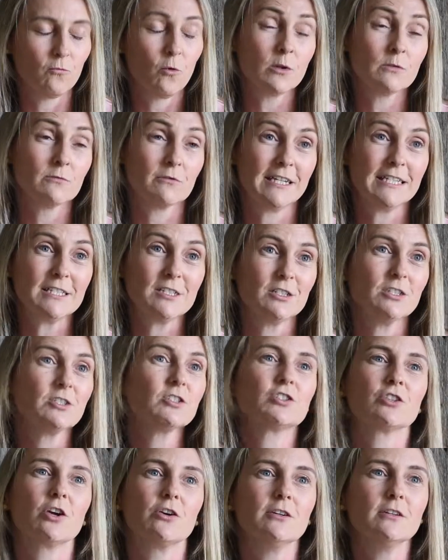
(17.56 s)
What
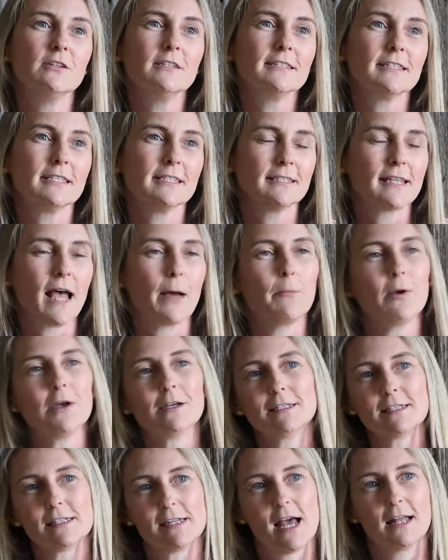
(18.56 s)
research shows is that
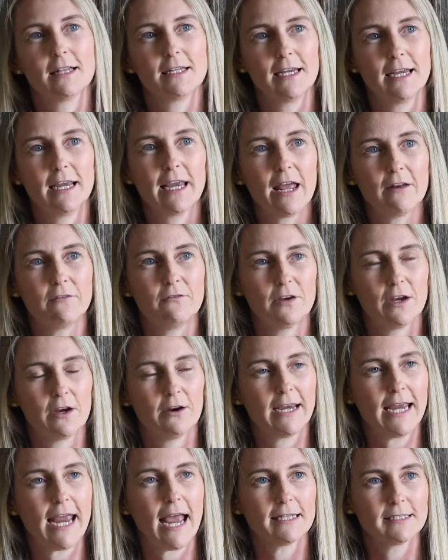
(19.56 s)
personality can
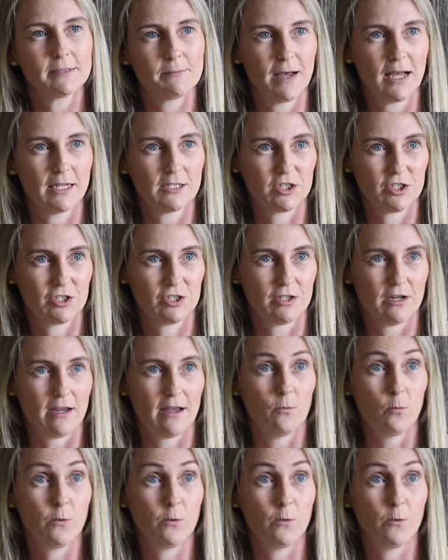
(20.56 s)
vary as much